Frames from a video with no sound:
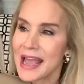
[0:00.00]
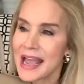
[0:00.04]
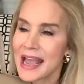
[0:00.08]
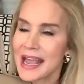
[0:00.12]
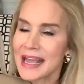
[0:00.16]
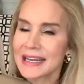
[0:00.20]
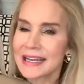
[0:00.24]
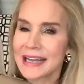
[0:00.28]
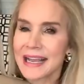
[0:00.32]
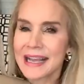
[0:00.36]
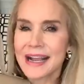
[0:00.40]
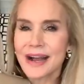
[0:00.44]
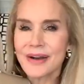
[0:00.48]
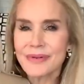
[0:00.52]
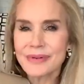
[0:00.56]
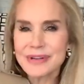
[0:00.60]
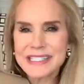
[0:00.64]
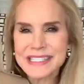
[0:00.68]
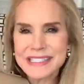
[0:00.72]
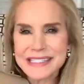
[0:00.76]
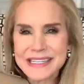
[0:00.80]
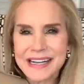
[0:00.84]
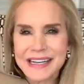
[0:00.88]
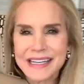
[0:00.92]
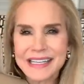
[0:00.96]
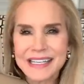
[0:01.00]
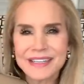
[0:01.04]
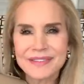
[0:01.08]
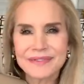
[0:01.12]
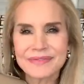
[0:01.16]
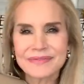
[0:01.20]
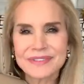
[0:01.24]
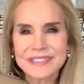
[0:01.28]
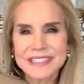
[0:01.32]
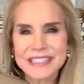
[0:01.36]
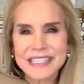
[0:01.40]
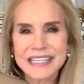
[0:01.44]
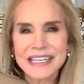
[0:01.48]
And I always kind
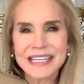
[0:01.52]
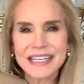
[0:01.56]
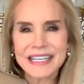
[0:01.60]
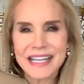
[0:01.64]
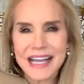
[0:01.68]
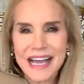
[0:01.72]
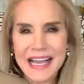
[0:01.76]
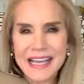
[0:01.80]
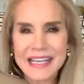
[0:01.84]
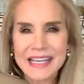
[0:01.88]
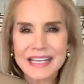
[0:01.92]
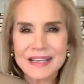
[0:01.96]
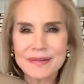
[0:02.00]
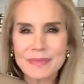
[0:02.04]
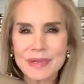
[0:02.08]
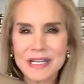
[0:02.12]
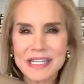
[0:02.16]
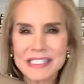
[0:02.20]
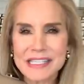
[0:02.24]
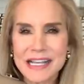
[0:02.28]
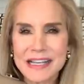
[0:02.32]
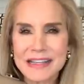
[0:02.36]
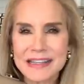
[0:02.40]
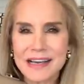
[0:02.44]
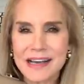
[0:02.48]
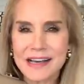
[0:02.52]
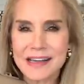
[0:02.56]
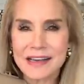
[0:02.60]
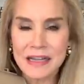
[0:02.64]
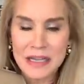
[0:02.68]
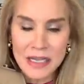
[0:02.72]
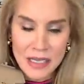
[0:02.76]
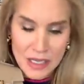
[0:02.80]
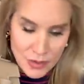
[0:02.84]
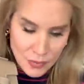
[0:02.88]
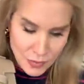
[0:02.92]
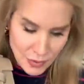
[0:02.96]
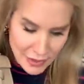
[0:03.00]
of didn't like it because I thought,
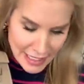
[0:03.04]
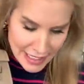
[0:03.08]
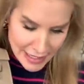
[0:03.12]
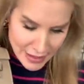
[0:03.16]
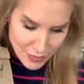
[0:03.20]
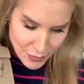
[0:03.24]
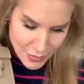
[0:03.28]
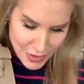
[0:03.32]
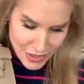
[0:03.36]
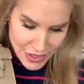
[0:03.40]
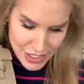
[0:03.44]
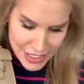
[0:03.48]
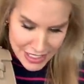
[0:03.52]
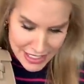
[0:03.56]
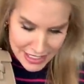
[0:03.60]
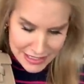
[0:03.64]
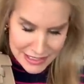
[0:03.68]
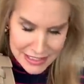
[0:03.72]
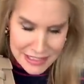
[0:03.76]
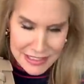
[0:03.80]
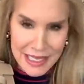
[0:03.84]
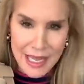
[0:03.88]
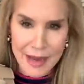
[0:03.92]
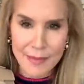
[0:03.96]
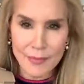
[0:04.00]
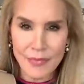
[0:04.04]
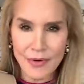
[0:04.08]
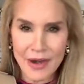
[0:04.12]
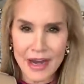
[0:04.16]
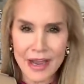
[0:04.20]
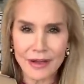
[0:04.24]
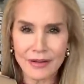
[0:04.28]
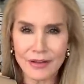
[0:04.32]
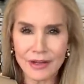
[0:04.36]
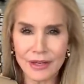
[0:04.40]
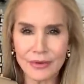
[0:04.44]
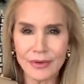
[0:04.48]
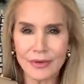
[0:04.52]
well, like with this, that
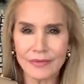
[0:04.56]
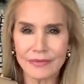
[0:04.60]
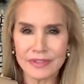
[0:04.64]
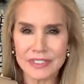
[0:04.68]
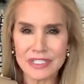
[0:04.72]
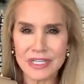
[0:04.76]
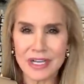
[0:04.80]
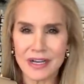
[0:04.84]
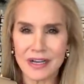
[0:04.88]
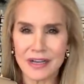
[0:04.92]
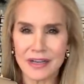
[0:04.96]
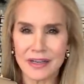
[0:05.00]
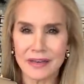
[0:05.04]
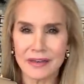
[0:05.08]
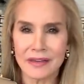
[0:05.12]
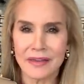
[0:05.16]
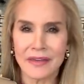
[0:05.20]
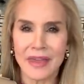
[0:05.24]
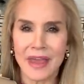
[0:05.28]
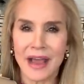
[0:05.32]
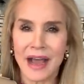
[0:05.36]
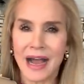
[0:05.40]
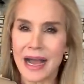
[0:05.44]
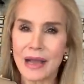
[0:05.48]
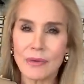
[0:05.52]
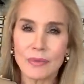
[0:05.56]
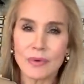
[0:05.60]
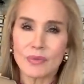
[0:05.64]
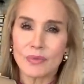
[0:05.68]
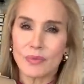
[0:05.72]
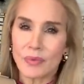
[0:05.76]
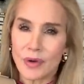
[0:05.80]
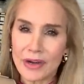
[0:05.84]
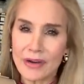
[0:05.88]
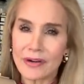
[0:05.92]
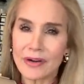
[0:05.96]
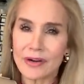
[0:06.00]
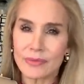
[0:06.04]
brown Louis Vuitton, I would
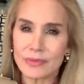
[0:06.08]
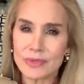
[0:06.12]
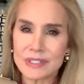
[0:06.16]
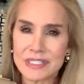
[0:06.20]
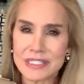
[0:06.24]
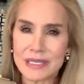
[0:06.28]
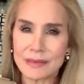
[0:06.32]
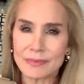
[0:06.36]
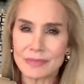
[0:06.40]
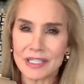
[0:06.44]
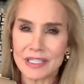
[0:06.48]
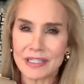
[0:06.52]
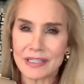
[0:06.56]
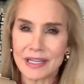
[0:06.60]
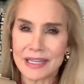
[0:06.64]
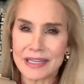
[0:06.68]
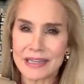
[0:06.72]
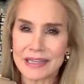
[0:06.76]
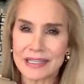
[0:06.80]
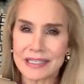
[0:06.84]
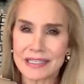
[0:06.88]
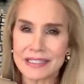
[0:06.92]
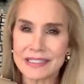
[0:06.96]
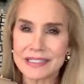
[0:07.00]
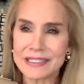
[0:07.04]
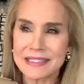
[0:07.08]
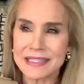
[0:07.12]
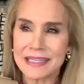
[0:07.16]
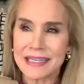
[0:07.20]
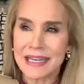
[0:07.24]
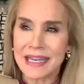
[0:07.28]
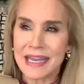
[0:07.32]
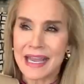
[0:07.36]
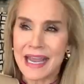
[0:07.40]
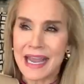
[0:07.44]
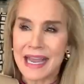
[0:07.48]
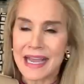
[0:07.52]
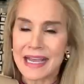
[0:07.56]
wear it with something like this.
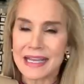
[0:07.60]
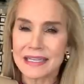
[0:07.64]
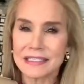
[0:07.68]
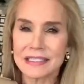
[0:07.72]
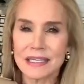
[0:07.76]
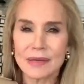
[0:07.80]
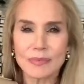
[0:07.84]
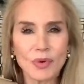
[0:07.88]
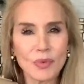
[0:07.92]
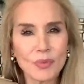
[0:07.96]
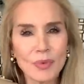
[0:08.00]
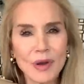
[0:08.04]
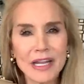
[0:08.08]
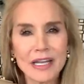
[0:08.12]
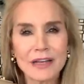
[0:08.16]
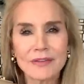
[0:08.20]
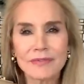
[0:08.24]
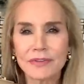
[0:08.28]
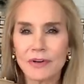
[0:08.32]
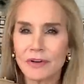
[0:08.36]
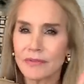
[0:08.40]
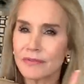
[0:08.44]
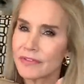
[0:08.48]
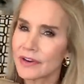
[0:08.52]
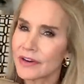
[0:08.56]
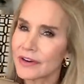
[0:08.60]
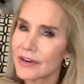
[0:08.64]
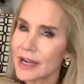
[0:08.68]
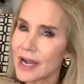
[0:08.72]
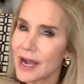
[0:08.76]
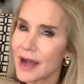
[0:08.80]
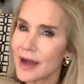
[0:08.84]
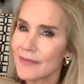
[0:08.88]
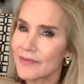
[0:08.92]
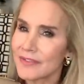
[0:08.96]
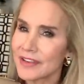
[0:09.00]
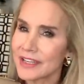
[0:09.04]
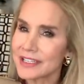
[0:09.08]
And number one, it felt very
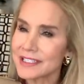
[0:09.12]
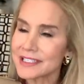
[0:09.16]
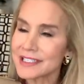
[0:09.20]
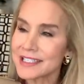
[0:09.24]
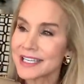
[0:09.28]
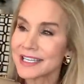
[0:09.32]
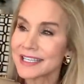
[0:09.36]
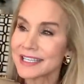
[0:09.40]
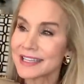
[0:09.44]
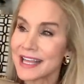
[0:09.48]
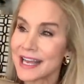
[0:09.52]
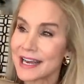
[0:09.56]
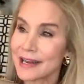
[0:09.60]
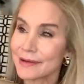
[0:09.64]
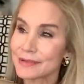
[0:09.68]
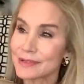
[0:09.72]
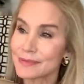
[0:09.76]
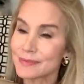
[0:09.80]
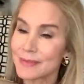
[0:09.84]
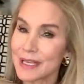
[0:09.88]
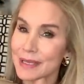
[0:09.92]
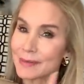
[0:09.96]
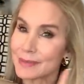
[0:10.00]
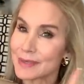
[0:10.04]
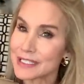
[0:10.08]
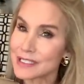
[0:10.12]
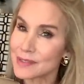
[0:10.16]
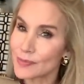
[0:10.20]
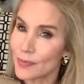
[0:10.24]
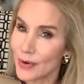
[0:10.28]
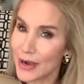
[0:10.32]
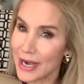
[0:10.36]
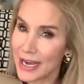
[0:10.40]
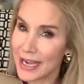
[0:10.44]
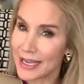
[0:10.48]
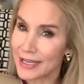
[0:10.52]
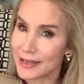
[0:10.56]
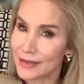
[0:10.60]
obvious that I was being Miss
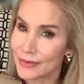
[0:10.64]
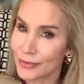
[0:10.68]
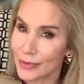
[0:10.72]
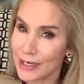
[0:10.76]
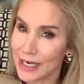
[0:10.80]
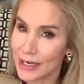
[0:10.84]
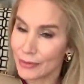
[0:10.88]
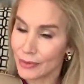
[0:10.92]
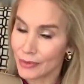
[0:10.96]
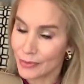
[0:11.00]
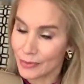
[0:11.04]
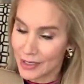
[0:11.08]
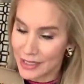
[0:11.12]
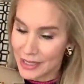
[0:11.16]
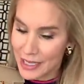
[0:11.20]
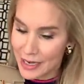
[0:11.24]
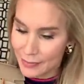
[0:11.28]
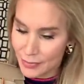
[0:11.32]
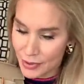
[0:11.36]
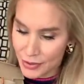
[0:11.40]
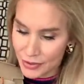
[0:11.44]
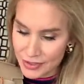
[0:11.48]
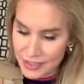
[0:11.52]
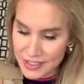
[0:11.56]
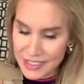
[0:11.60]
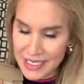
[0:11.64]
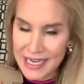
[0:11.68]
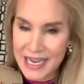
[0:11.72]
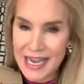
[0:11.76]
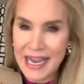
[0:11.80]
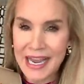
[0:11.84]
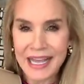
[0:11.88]
Brand when I would wear that purse.